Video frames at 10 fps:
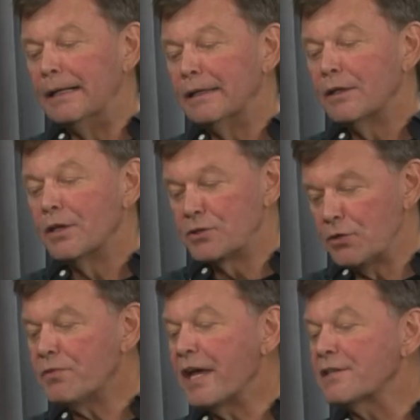the
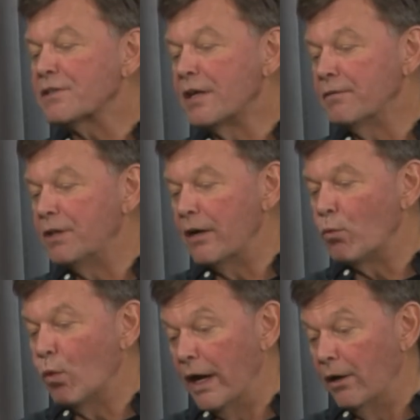two things that have done
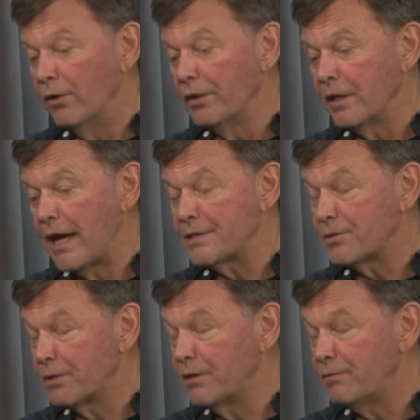well the last
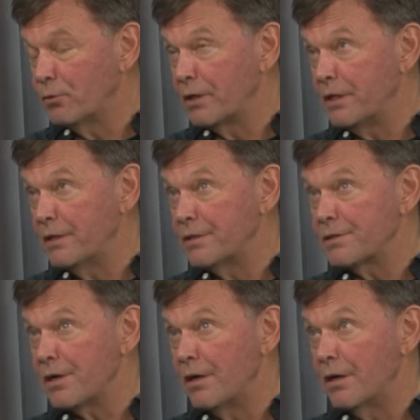3 or 4
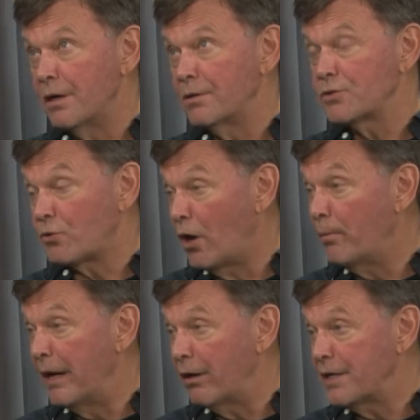years are
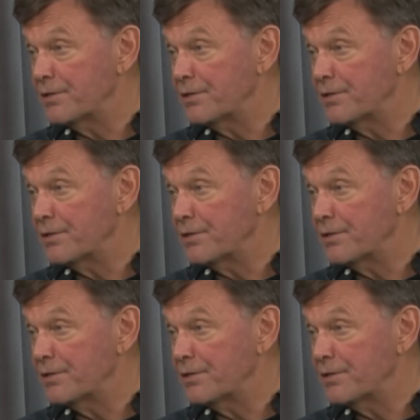strawberries.